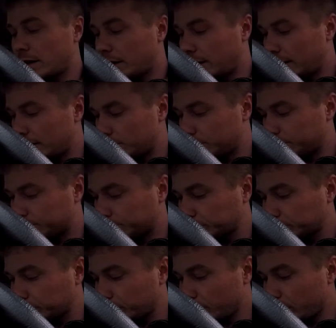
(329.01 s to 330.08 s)

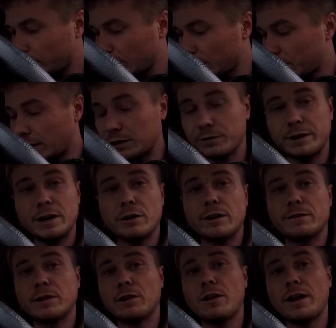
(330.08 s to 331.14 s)
If you like the video,
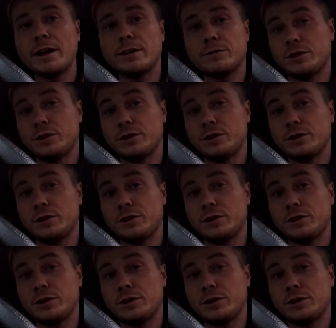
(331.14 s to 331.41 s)
give it a like.